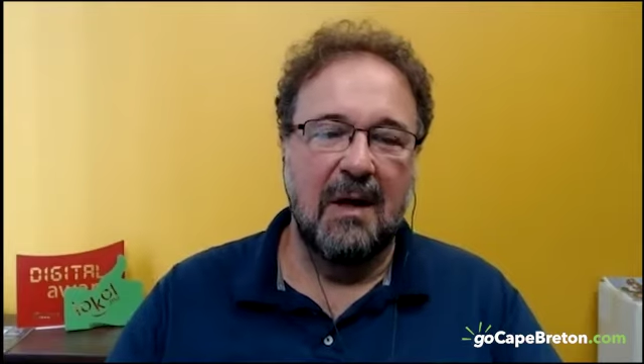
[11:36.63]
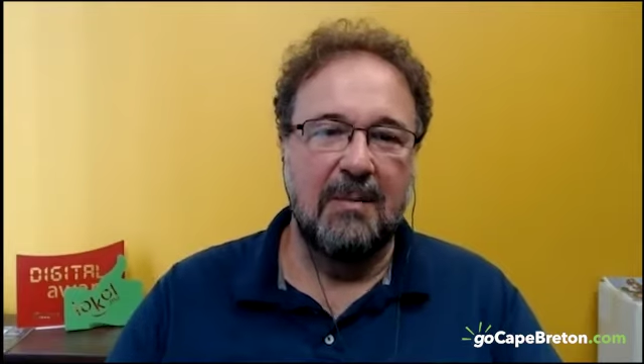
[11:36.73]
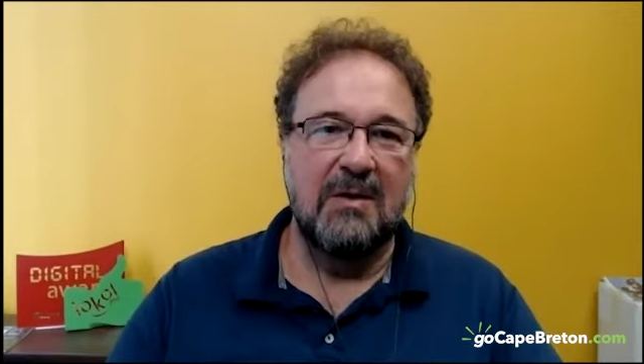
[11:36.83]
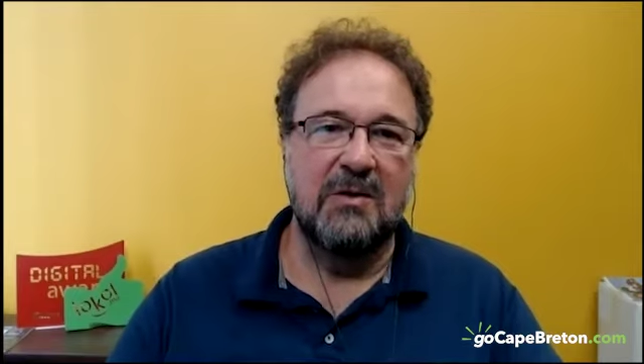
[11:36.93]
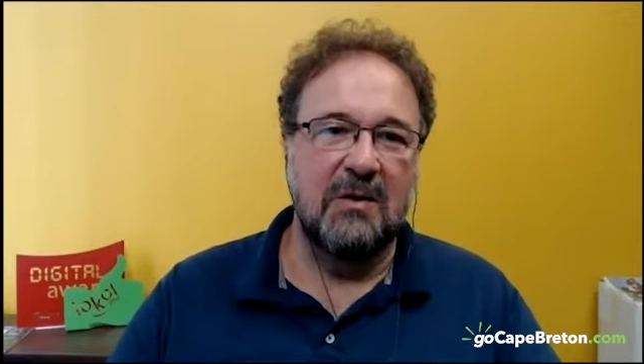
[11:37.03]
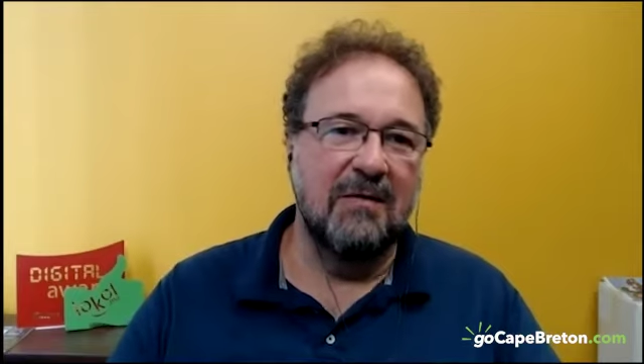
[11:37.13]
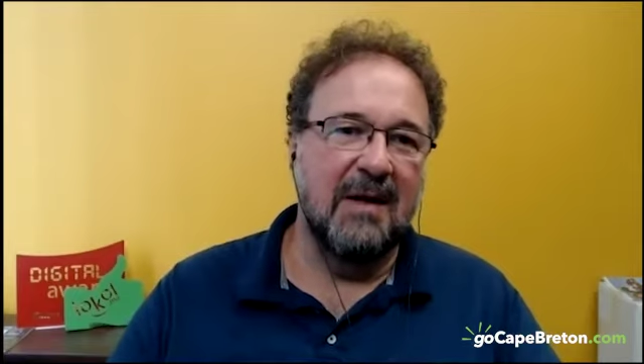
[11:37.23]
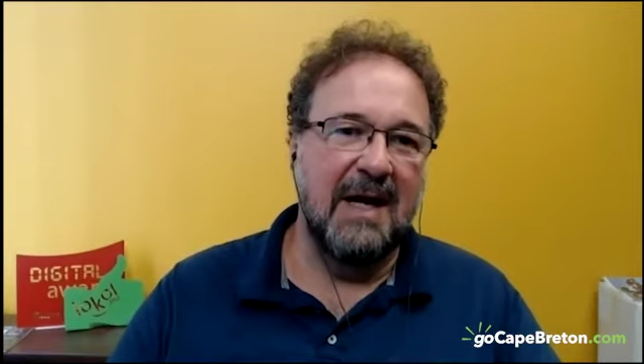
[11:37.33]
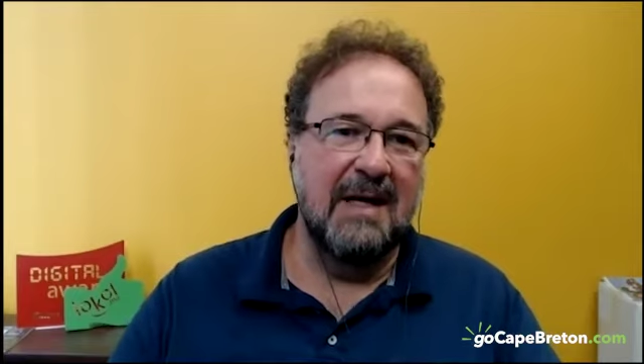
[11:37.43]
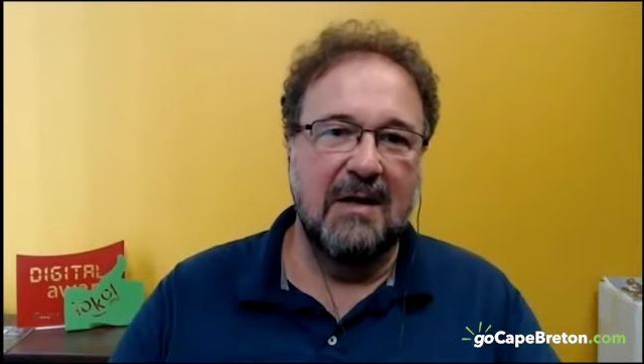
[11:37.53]
I mean, so you've
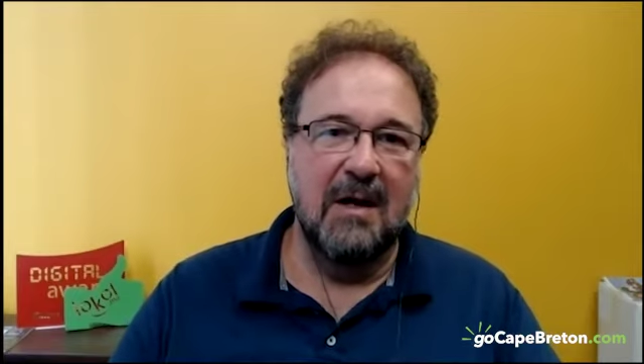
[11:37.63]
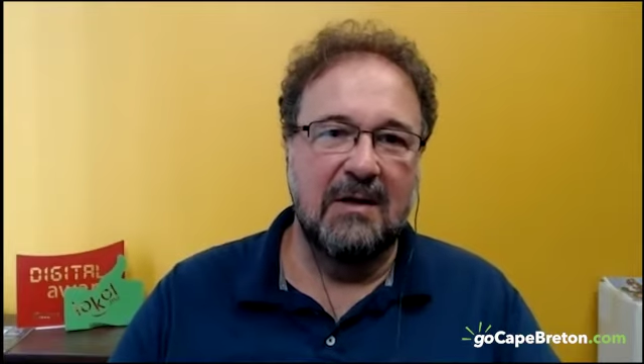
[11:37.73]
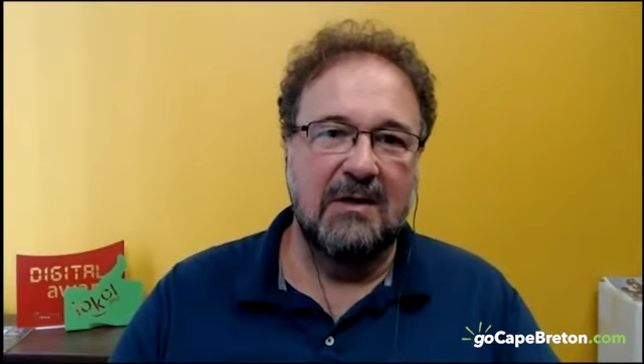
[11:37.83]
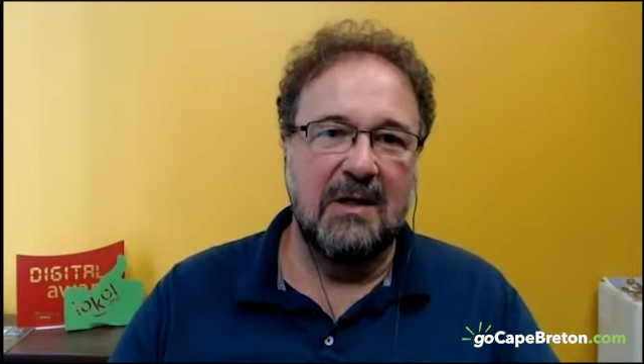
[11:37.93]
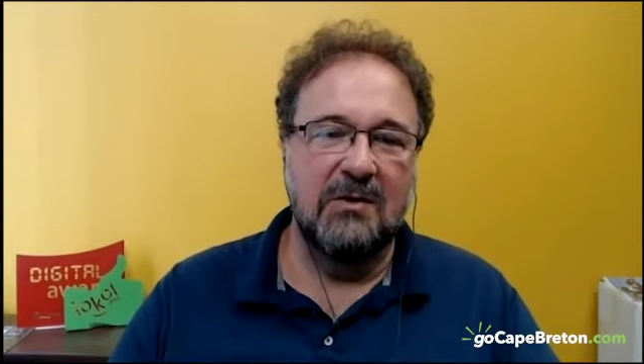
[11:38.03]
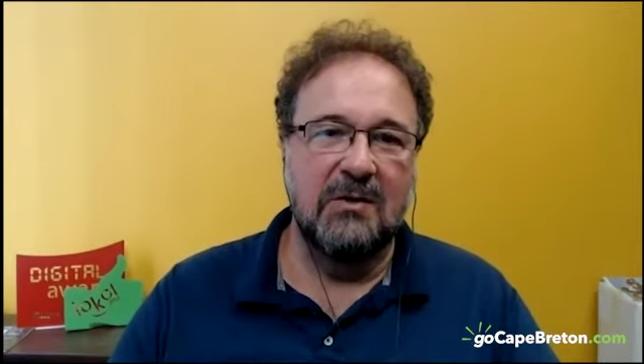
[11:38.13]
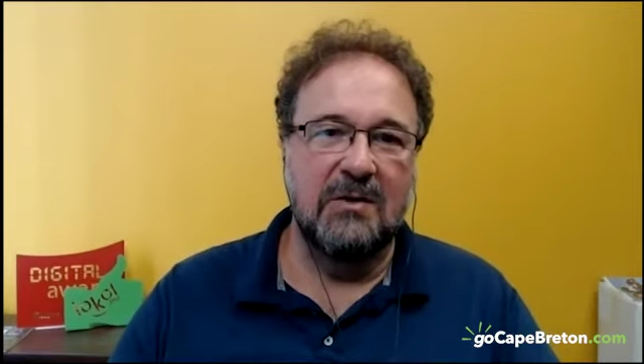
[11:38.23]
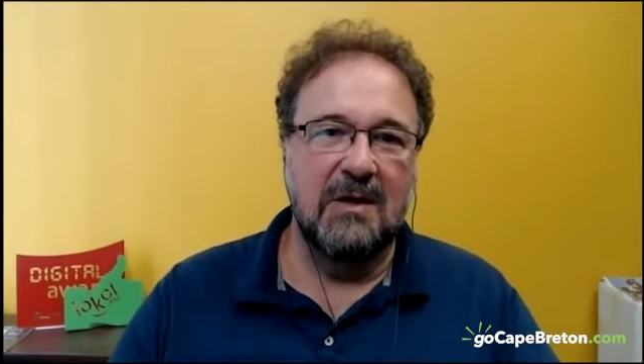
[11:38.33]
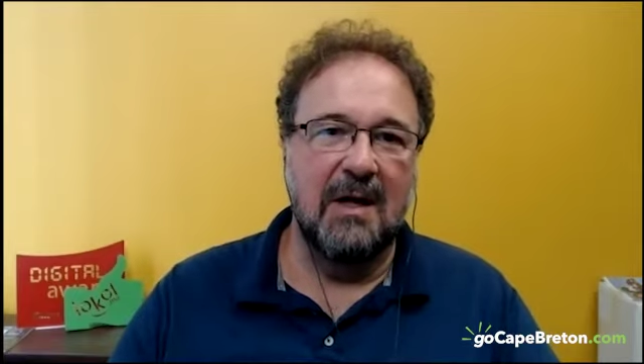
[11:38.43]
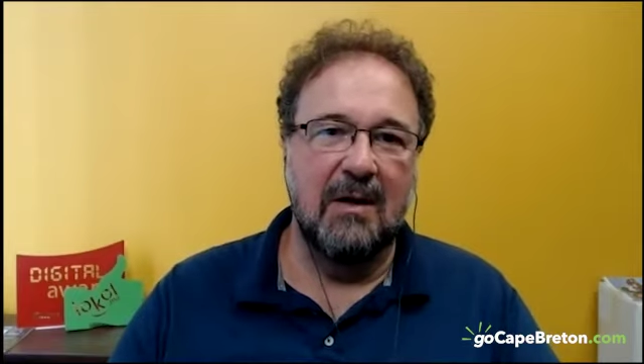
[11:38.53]
got 89
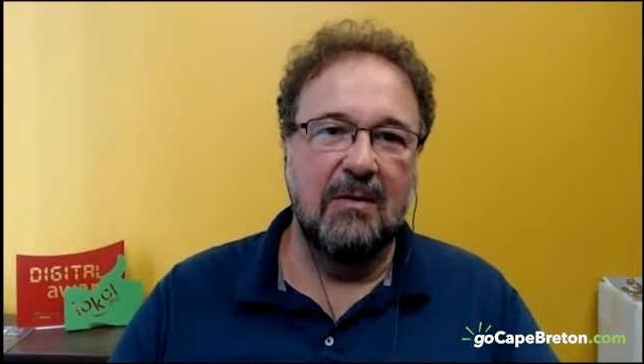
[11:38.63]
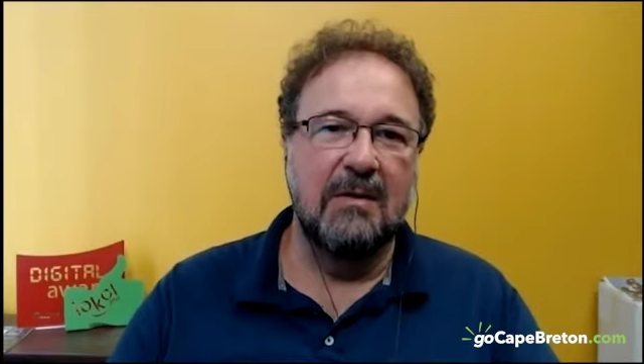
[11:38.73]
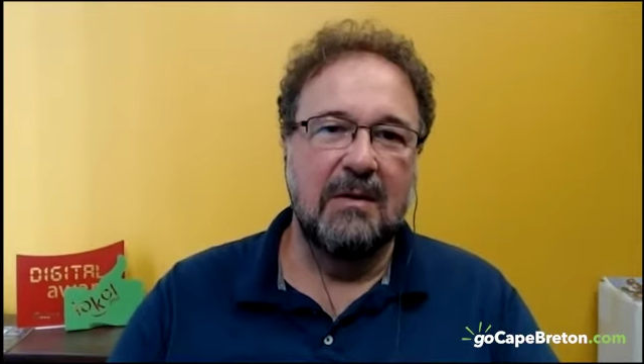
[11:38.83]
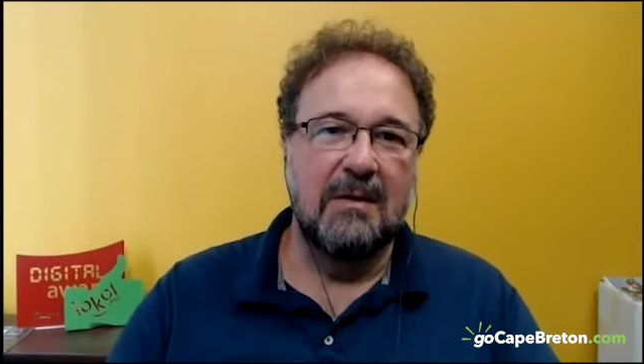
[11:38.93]
stations now.